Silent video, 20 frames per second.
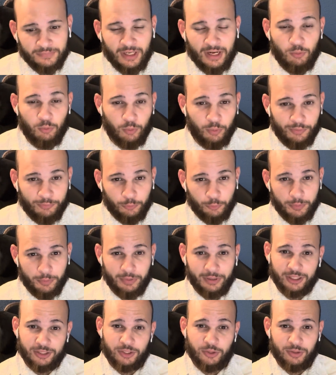Whenever we
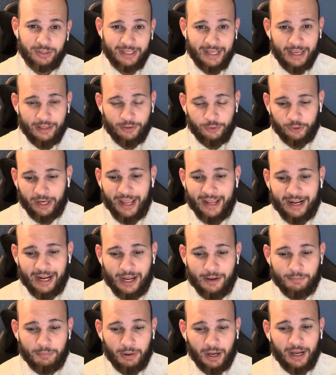put the two together,
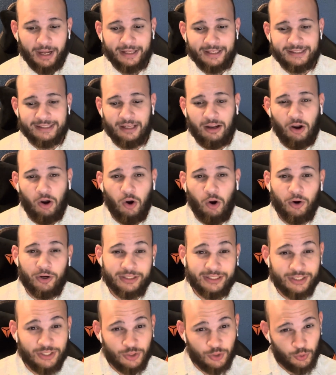AI bias are
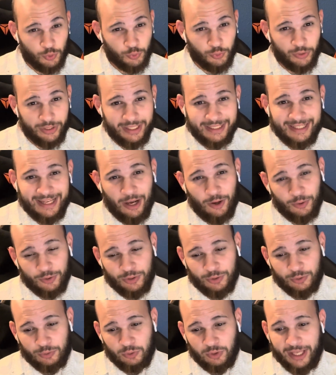discrete
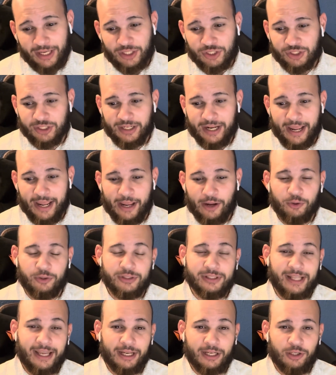calculation
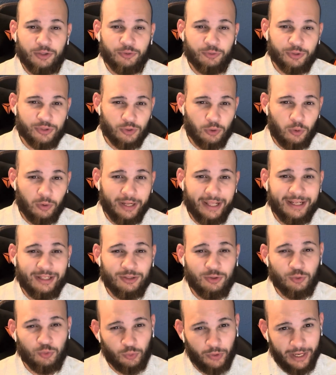errors that can result in
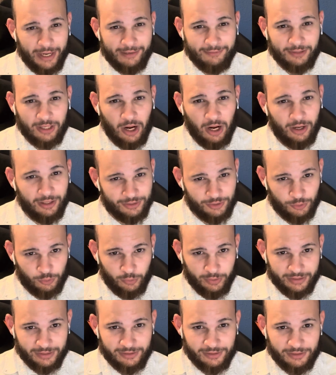grave
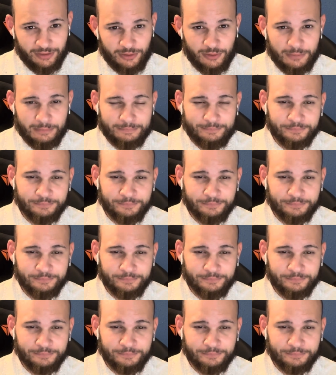consequences.